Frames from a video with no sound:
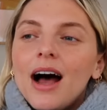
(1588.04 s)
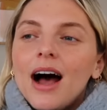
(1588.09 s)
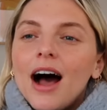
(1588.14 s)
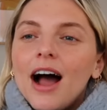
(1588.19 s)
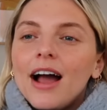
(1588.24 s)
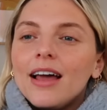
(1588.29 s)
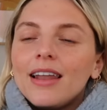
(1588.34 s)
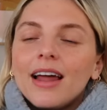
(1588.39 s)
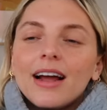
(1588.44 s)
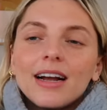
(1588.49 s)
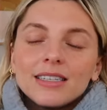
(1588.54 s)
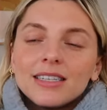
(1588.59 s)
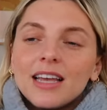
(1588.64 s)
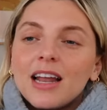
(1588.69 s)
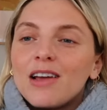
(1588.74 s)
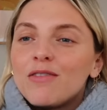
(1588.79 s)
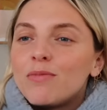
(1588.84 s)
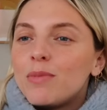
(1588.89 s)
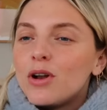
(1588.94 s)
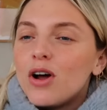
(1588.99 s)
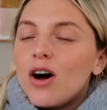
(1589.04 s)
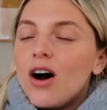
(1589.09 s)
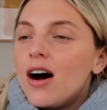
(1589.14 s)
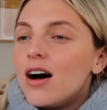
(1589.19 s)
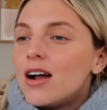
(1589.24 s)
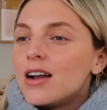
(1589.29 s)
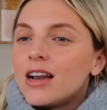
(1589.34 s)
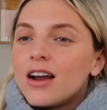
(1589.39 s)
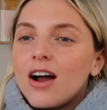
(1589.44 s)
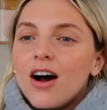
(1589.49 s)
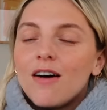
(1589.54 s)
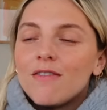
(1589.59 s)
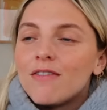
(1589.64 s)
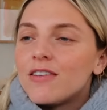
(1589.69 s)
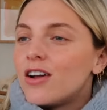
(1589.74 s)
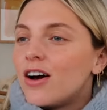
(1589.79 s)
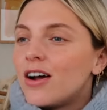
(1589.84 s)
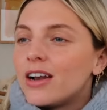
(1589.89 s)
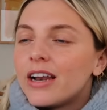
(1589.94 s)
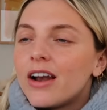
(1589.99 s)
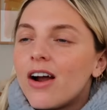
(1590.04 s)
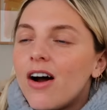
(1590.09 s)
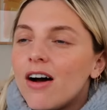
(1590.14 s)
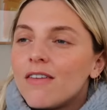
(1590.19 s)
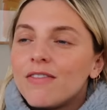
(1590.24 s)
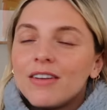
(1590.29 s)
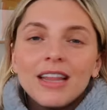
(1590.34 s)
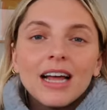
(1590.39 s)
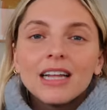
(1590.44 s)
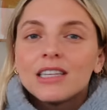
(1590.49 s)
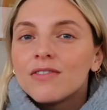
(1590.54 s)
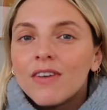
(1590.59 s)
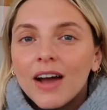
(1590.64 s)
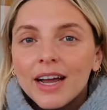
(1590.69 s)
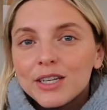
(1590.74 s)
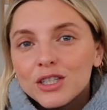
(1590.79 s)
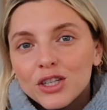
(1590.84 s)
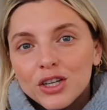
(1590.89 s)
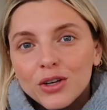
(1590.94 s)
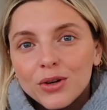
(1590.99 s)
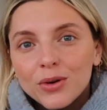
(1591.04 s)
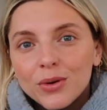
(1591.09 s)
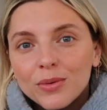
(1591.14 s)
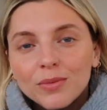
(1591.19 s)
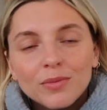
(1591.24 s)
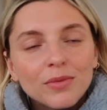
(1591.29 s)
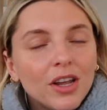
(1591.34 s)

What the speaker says: Like I said, I've been on and off and on and off, and that's fine too,